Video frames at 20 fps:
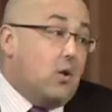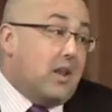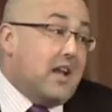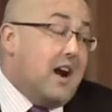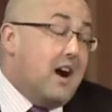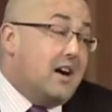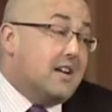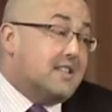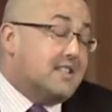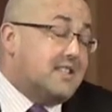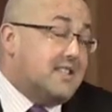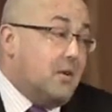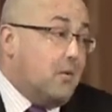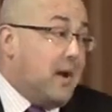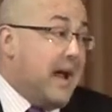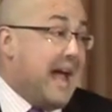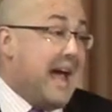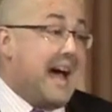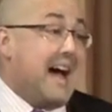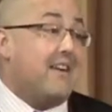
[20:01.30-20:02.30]
only hunch, is that
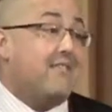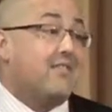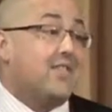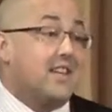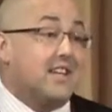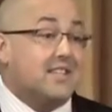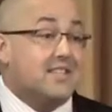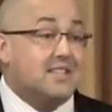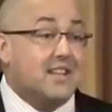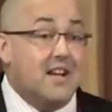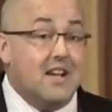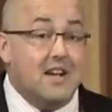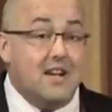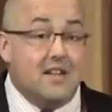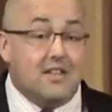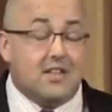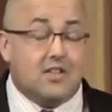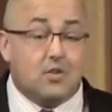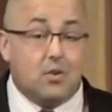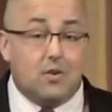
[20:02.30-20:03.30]
we have this
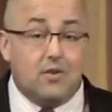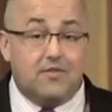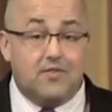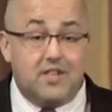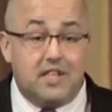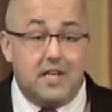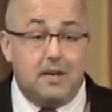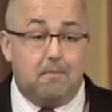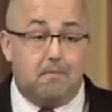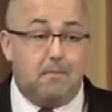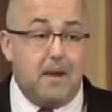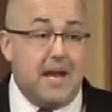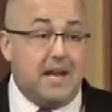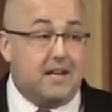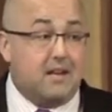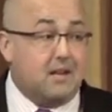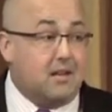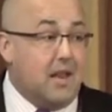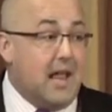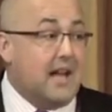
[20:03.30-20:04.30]
sort of
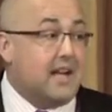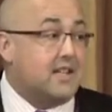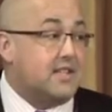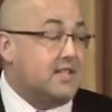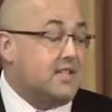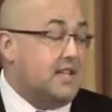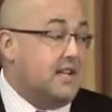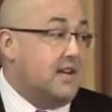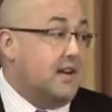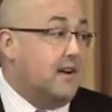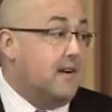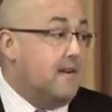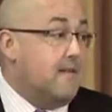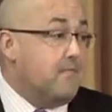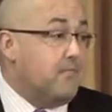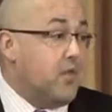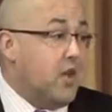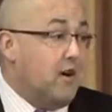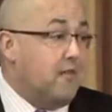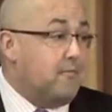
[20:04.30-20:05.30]
deep-baked legacy
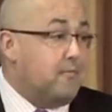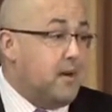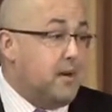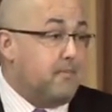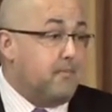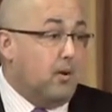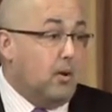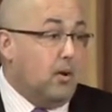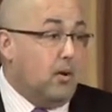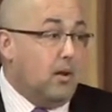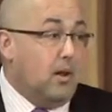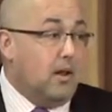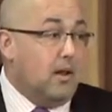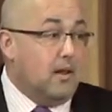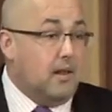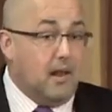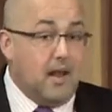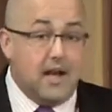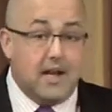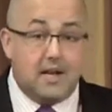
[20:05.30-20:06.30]
of people
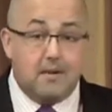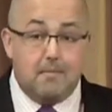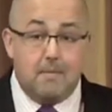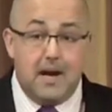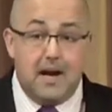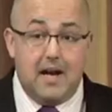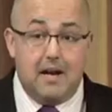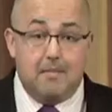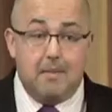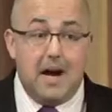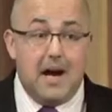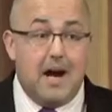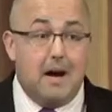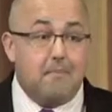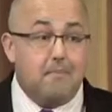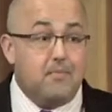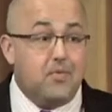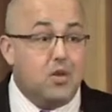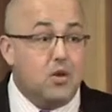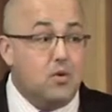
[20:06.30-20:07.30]
like my
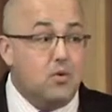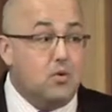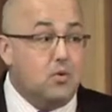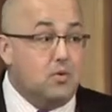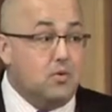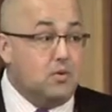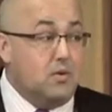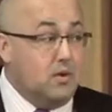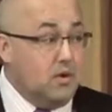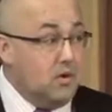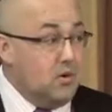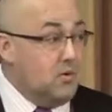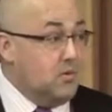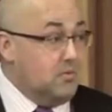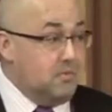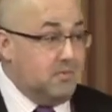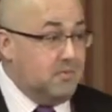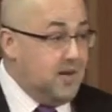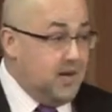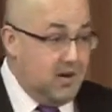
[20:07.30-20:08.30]
mom, who
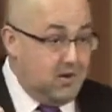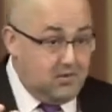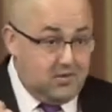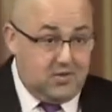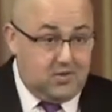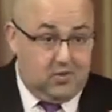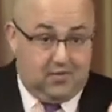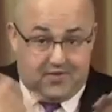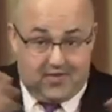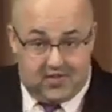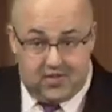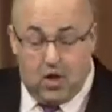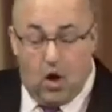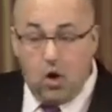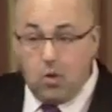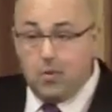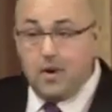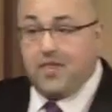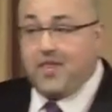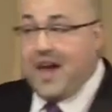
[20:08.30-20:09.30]
sort of
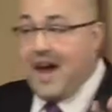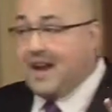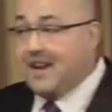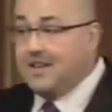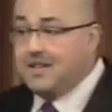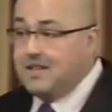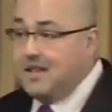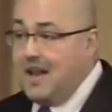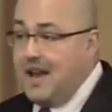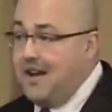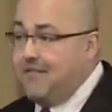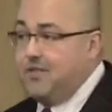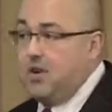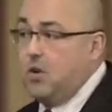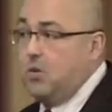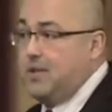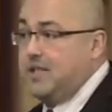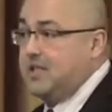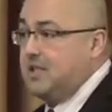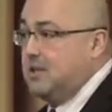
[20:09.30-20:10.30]
start with that and have
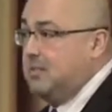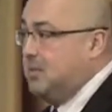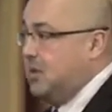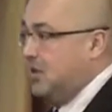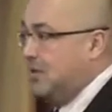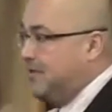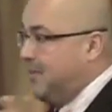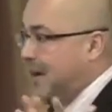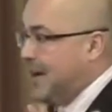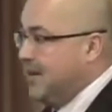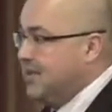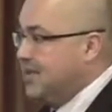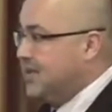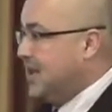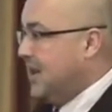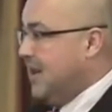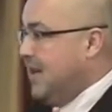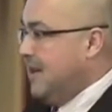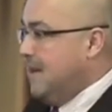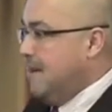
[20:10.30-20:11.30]
no reason to move because